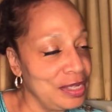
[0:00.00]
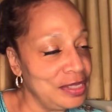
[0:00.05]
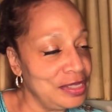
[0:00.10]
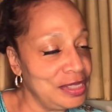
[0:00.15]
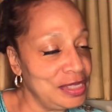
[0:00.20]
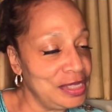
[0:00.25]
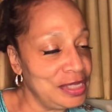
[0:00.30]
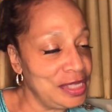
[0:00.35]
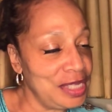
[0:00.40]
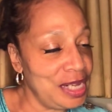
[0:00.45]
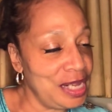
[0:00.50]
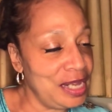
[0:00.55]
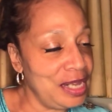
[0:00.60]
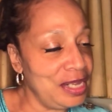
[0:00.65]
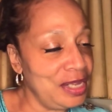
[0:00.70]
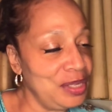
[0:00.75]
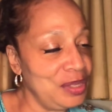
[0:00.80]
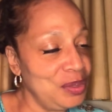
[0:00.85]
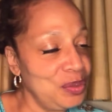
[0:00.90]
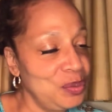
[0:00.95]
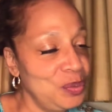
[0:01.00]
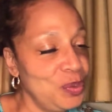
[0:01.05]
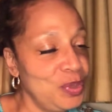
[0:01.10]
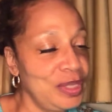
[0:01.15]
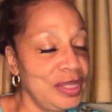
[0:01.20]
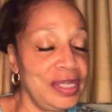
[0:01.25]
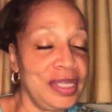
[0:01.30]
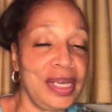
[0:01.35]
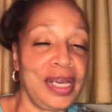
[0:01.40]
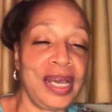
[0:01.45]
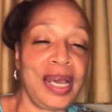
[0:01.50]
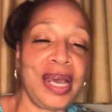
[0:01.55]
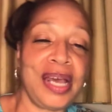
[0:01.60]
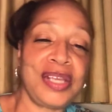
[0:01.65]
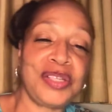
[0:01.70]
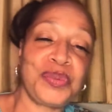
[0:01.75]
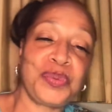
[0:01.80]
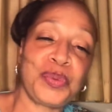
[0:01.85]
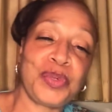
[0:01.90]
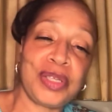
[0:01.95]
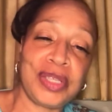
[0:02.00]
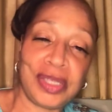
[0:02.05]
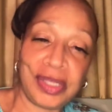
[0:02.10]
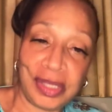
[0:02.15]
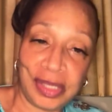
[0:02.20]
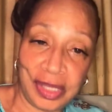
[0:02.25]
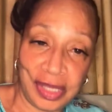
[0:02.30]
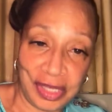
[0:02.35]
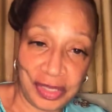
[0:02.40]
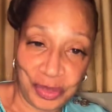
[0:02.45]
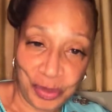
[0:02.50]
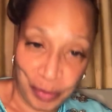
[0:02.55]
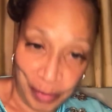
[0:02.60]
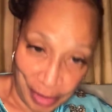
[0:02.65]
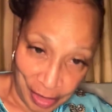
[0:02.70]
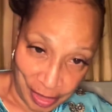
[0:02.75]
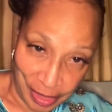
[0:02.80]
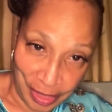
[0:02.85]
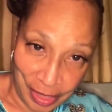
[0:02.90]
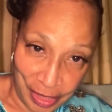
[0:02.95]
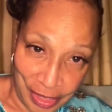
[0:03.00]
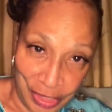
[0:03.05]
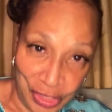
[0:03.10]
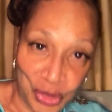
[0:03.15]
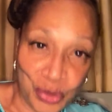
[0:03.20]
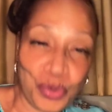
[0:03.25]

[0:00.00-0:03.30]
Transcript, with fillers: today what the gospel of the kingdom is,